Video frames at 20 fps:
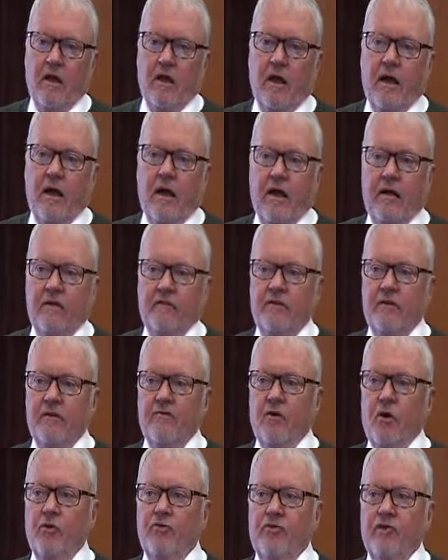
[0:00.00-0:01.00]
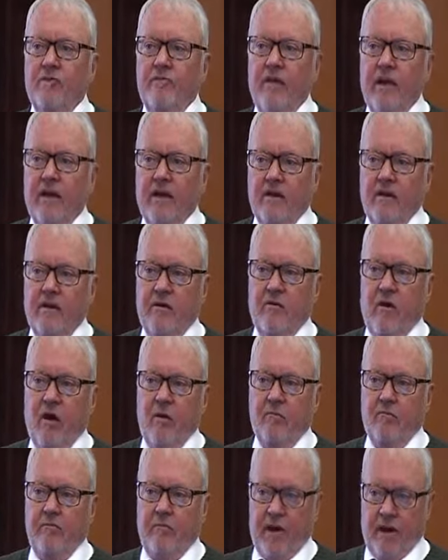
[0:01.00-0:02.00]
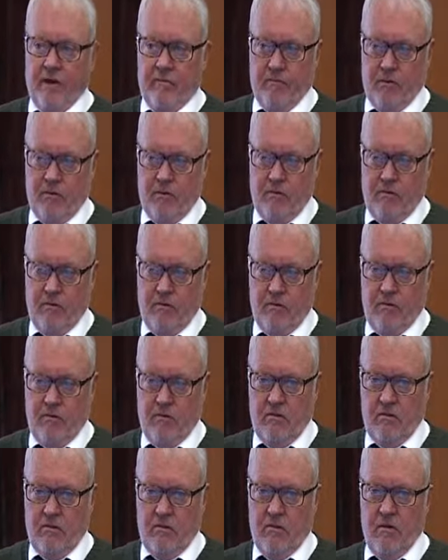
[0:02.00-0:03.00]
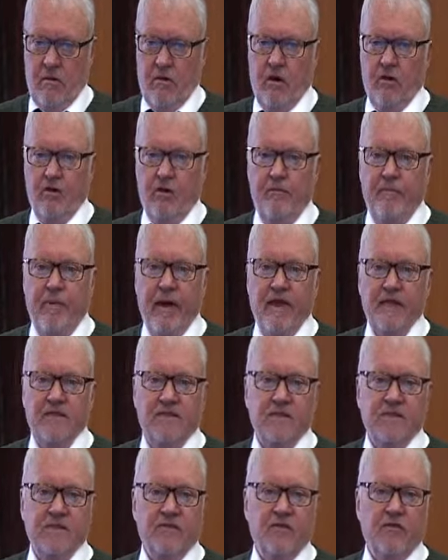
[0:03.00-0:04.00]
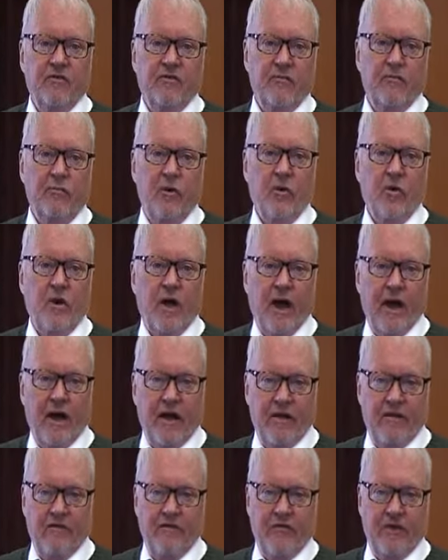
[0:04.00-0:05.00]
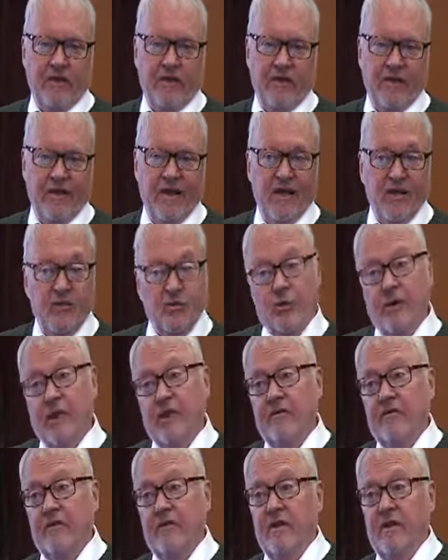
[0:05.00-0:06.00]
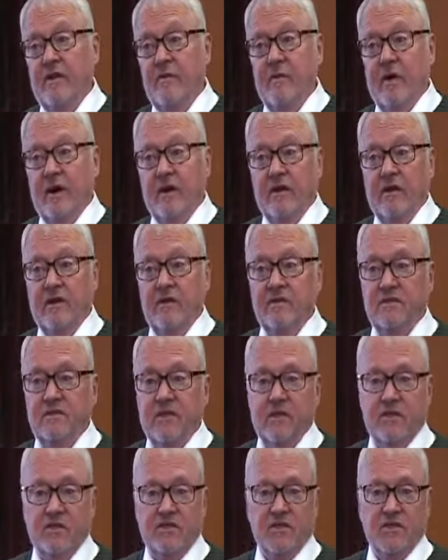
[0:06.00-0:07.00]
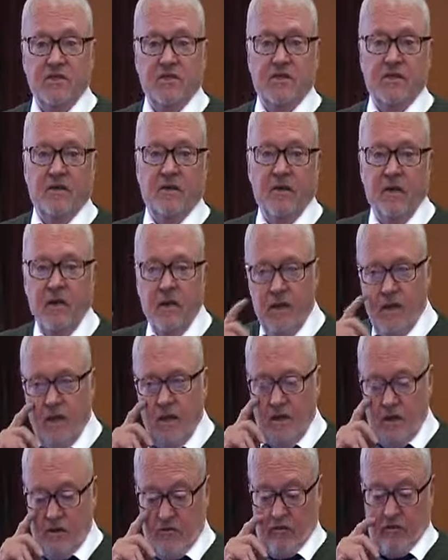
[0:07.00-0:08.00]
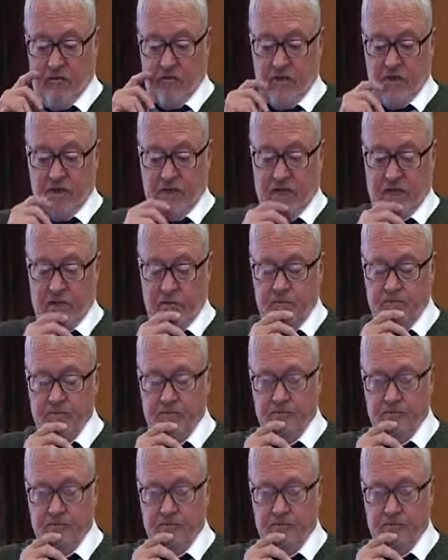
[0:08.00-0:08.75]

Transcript: And they wrote the background paper on the basis of the book I had written, together with an American statistician from Wisconsin.